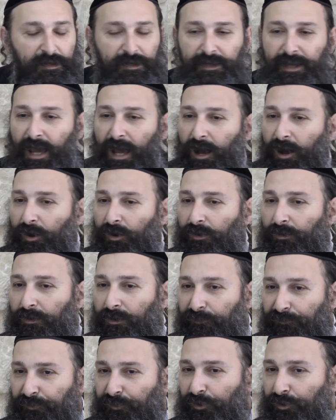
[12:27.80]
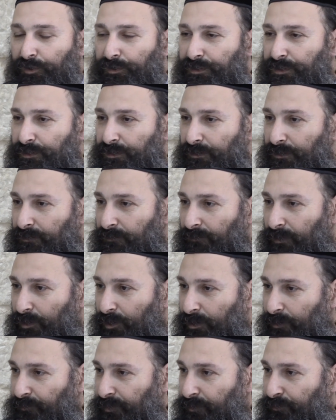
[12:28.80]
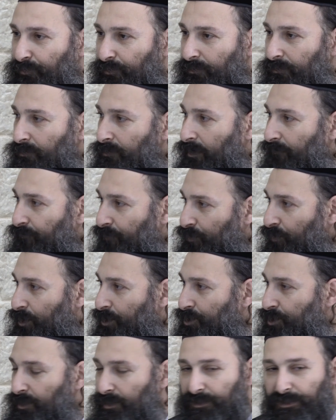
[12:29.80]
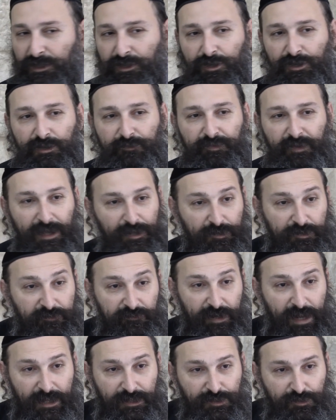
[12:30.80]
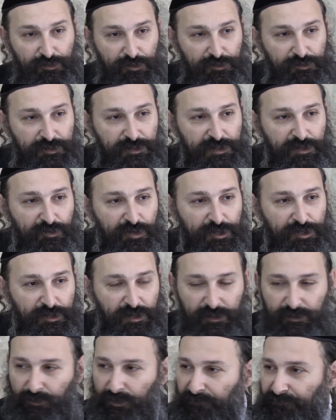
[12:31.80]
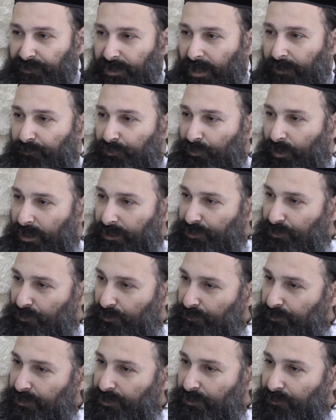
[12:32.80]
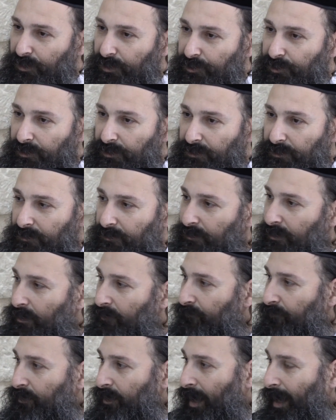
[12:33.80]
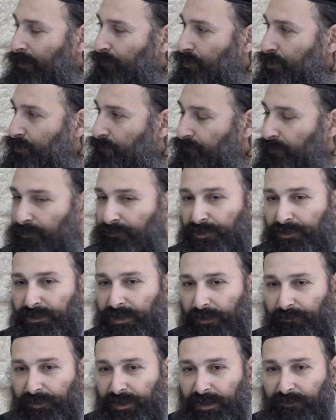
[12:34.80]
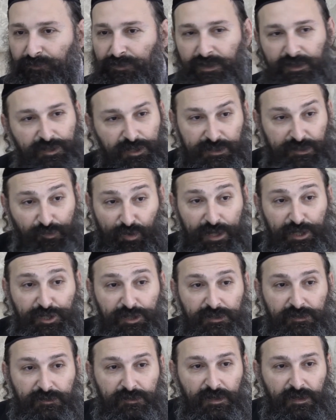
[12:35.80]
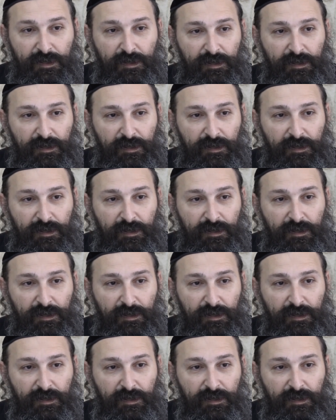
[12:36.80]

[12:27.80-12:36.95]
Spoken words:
Now, of course, a lot of people have questions. I don't even answer all these questions. I don't have time to answer all these questions. I have hundreds of emails coming every day, just questions.